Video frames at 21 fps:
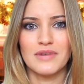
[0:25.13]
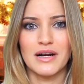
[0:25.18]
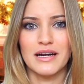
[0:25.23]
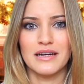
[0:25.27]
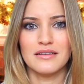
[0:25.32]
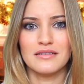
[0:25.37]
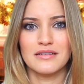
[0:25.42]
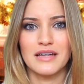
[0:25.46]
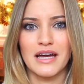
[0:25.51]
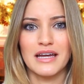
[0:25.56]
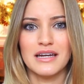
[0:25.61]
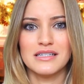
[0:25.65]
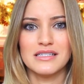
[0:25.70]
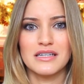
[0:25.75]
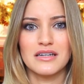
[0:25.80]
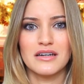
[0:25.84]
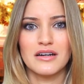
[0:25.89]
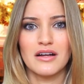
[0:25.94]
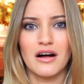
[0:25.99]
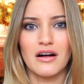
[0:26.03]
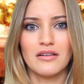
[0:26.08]
Ryan kind of
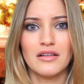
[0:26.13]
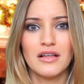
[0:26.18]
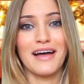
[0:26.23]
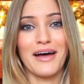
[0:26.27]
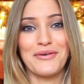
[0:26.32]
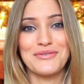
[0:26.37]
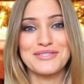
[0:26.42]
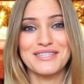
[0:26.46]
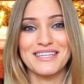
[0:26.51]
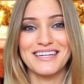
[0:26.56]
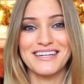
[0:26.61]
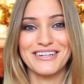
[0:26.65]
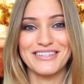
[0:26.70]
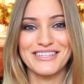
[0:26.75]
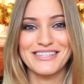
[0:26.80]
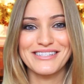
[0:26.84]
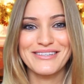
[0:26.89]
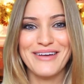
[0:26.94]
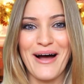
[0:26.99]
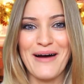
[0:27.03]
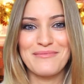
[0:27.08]
did it all. I was getting all
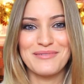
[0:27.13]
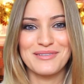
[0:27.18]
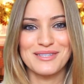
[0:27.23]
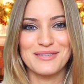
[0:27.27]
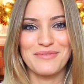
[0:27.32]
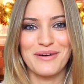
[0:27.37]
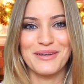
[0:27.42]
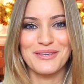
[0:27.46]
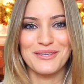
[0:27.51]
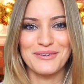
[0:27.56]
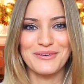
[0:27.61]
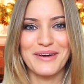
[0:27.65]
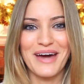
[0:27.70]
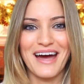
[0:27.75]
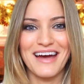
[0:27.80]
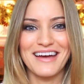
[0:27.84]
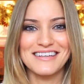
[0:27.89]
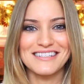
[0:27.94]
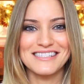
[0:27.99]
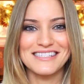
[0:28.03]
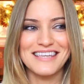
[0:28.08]
these comments about you
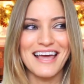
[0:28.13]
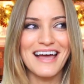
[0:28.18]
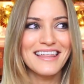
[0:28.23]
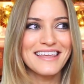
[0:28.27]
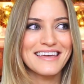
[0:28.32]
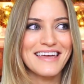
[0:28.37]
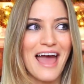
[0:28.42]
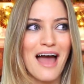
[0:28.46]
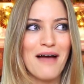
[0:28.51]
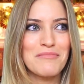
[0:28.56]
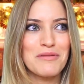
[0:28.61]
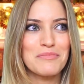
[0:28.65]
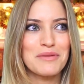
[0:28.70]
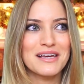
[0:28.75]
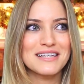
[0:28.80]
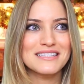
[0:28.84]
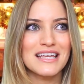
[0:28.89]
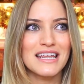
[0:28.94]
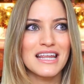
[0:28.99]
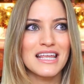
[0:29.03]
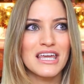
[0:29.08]
guys yelling at me
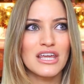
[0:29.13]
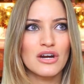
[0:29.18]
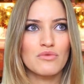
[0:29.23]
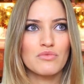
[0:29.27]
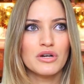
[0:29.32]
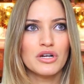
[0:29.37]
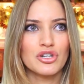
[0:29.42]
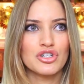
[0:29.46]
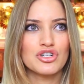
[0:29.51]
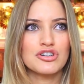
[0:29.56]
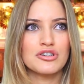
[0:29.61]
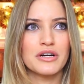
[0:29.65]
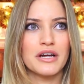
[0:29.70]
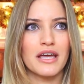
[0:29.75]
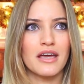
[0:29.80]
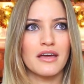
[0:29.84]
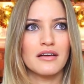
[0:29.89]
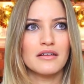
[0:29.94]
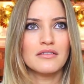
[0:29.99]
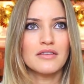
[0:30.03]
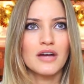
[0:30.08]
because I didn't get a real
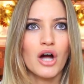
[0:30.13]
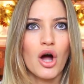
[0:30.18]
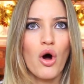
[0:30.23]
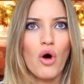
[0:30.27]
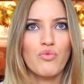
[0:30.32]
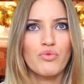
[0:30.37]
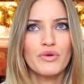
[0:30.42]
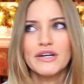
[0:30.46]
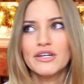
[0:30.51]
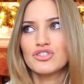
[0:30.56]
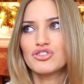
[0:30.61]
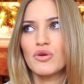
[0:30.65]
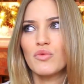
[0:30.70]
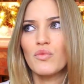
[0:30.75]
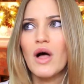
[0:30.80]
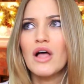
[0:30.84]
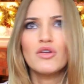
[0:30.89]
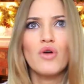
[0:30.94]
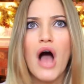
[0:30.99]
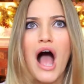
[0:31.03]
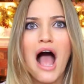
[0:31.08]
tree. Like a real tree.
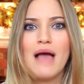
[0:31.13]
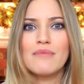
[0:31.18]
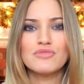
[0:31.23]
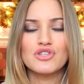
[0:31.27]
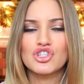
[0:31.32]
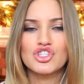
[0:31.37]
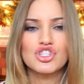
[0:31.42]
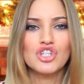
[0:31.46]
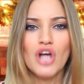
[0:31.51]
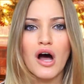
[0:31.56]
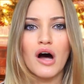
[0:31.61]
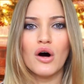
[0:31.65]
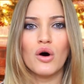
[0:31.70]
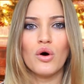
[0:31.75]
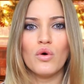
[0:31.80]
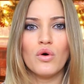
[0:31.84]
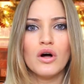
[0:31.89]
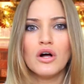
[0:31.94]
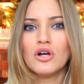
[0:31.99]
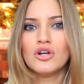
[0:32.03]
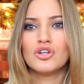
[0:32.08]
Well, I'm
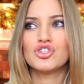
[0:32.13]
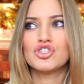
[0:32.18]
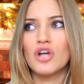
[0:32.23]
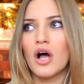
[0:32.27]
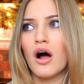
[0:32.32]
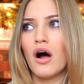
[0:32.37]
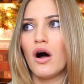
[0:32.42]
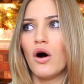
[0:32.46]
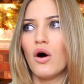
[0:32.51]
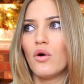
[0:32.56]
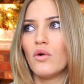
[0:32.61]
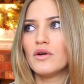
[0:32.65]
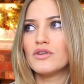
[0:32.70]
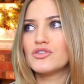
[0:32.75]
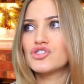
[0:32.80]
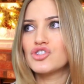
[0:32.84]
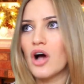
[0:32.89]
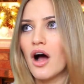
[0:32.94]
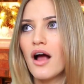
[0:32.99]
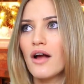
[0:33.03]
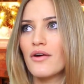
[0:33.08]
so, so
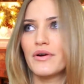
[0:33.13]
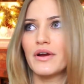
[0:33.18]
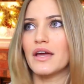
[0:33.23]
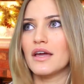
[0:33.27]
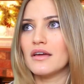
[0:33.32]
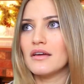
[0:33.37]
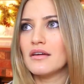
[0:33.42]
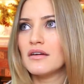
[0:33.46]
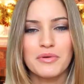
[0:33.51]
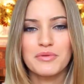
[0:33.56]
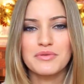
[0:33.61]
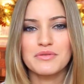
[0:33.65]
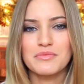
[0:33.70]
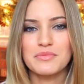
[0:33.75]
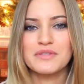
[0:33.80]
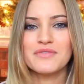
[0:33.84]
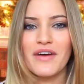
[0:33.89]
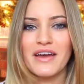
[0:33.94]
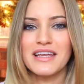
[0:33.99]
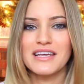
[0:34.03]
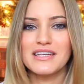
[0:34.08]
sorry. But it was,
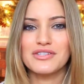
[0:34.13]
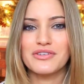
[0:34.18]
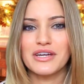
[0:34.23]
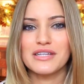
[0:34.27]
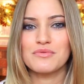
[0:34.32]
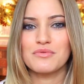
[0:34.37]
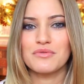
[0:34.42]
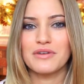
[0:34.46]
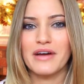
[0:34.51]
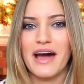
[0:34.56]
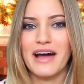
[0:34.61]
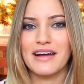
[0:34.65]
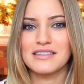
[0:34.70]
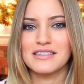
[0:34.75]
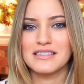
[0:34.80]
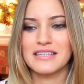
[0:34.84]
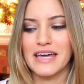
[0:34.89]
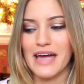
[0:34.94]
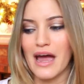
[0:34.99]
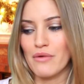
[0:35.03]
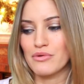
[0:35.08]
was funny as you guys were
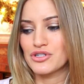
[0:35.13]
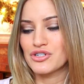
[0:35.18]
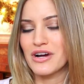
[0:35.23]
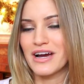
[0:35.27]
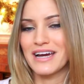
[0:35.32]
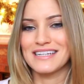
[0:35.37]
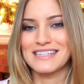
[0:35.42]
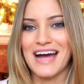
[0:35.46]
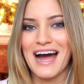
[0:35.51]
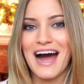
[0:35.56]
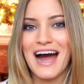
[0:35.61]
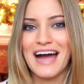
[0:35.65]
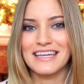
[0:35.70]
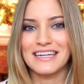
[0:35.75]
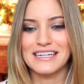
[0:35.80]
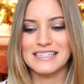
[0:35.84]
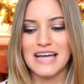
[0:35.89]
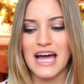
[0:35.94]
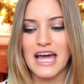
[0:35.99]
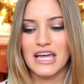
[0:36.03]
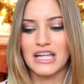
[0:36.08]
acting like I was trying to hide
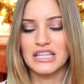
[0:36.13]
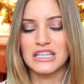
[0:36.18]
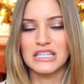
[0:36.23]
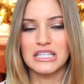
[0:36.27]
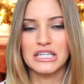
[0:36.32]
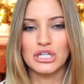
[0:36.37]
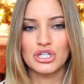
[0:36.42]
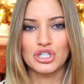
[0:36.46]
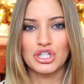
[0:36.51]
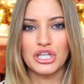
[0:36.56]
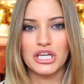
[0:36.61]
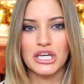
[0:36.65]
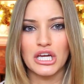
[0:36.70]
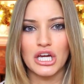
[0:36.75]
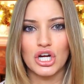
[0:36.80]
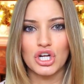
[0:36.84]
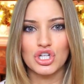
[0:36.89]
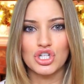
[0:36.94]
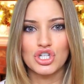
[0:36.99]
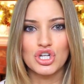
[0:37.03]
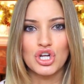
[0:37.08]
it. I
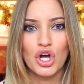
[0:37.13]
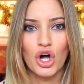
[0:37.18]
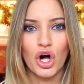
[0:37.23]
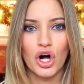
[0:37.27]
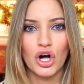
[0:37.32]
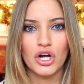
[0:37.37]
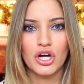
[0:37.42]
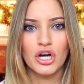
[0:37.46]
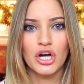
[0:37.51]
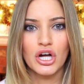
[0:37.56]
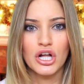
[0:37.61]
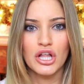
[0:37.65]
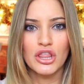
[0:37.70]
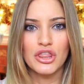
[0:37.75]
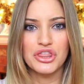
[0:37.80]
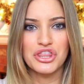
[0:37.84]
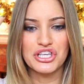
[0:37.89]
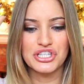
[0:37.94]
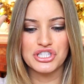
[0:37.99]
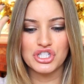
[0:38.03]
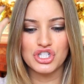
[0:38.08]
clearly took
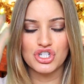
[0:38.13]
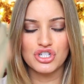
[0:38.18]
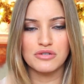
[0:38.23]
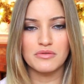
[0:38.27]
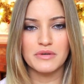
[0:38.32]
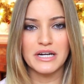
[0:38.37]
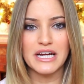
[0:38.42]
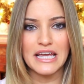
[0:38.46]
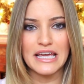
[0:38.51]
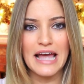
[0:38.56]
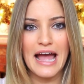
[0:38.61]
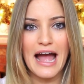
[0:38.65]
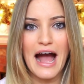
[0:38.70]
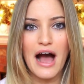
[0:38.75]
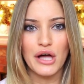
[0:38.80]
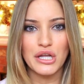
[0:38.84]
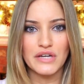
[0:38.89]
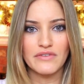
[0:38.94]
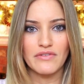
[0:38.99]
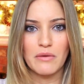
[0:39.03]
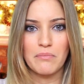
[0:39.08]
this tree
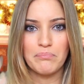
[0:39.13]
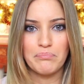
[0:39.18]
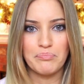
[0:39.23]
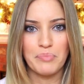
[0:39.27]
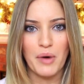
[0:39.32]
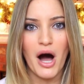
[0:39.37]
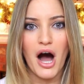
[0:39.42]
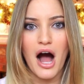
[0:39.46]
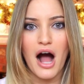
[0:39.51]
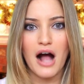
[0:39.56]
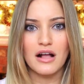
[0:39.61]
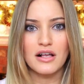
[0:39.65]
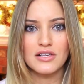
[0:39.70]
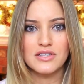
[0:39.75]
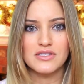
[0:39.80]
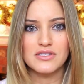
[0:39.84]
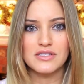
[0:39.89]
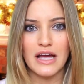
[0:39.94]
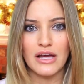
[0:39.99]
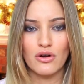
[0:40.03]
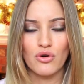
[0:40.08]
out of a
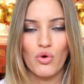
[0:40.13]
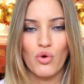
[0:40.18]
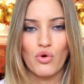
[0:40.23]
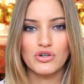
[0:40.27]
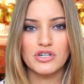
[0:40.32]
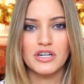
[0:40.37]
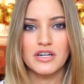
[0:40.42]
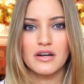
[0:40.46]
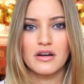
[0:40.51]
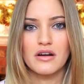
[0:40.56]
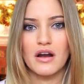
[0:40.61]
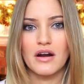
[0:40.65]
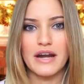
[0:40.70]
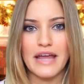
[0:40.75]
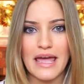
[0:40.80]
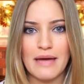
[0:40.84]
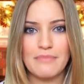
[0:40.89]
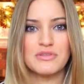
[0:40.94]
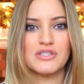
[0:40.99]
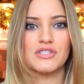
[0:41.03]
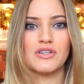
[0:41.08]
box. I ordered it on
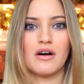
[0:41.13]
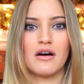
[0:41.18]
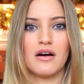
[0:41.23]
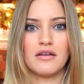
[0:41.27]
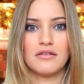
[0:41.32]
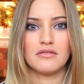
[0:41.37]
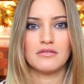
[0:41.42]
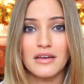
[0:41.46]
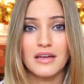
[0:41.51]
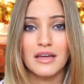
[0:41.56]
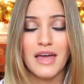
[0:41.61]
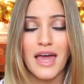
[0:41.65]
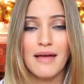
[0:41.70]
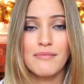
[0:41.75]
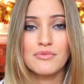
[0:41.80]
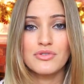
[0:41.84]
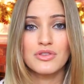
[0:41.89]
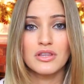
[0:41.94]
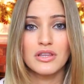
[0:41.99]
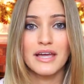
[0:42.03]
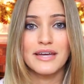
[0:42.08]
Amazon. It
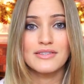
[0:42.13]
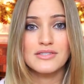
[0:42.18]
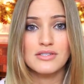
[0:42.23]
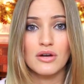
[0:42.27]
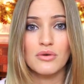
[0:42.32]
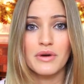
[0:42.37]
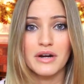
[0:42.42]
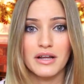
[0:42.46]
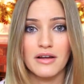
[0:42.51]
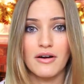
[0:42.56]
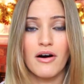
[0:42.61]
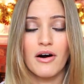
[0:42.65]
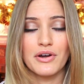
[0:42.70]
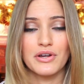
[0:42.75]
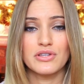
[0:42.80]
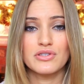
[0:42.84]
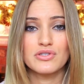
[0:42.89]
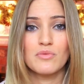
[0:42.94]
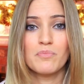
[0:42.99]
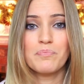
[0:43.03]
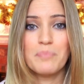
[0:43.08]
came with the lights already on
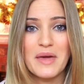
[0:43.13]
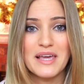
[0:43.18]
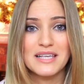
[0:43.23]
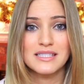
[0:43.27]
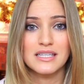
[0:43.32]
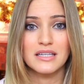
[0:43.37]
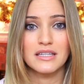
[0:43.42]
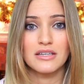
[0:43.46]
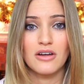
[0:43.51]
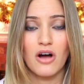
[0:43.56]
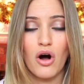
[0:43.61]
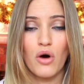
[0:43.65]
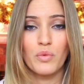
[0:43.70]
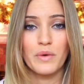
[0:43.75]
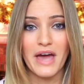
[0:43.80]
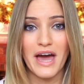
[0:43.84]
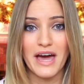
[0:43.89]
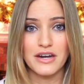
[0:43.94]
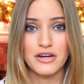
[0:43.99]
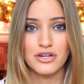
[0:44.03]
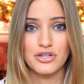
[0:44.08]
it. So basically all
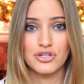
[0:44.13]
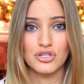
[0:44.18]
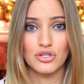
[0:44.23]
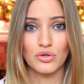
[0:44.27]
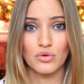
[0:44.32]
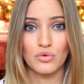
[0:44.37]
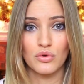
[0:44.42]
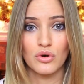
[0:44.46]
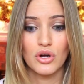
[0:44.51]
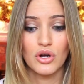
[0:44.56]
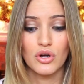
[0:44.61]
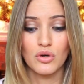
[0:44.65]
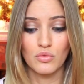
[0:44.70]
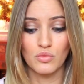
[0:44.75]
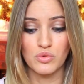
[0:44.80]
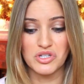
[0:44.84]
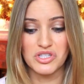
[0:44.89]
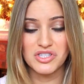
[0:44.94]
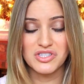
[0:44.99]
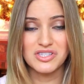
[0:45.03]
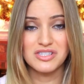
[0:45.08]
we had to do
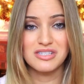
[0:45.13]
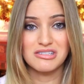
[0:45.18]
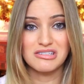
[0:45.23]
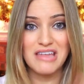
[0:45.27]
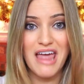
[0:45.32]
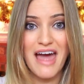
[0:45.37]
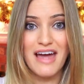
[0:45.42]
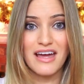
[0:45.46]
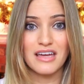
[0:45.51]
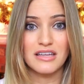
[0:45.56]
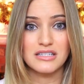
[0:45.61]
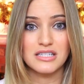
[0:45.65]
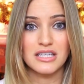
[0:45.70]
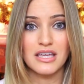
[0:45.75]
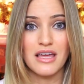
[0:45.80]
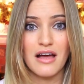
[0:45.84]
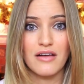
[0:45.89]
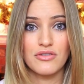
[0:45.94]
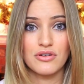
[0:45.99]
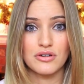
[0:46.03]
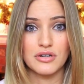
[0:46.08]
was stack it
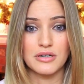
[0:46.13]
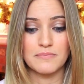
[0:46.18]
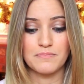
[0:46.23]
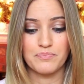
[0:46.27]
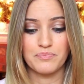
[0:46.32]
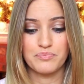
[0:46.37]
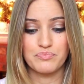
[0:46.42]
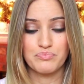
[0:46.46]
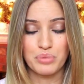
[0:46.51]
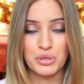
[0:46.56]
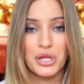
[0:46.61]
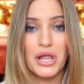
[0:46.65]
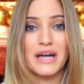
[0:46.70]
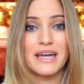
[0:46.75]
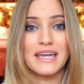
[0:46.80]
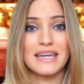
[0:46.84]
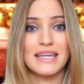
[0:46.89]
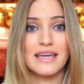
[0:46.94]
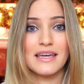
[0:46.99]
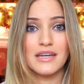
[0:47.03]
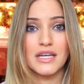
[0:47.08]
together and
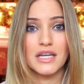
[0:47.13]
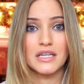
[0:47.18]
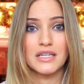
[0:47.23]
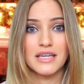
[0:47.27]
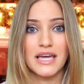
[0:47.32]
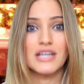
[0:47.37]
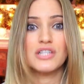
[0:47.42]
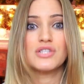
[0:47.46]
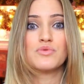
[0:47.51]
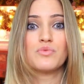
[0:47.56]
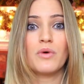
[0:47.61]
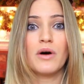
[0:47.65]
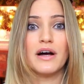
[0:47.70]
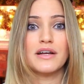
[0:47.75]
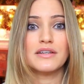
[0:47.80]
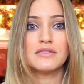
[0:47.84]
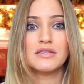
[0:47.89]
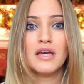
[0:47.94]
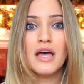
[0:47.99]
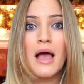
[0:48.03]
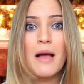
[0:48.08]
plug it in. And guess
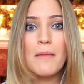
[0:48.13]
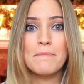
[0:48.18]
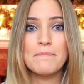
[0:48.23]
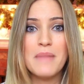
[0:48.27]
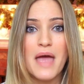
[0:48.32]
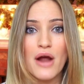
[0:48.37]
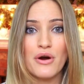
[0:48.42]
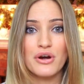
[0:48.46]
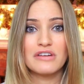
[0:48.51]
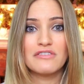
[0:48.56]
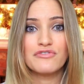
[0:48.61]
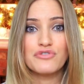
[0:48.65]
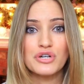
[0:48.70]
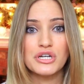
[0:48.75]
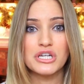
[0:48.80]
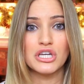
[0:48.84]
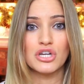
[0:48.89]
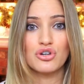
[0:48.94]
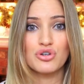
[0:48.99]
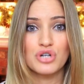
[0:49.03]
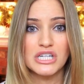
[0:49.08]
what? Merry
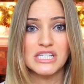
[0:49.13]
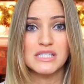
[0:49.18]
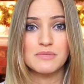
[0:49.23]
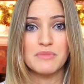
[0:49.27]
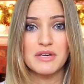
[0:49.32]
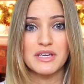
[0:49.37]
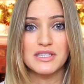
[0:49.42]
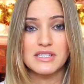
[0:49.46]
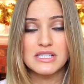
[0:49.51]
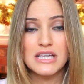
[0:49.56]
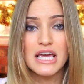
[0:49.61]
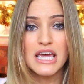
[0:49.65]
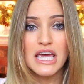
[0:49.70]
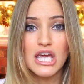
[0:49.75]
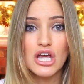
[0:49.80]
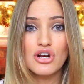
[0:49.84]
freaking Christmas.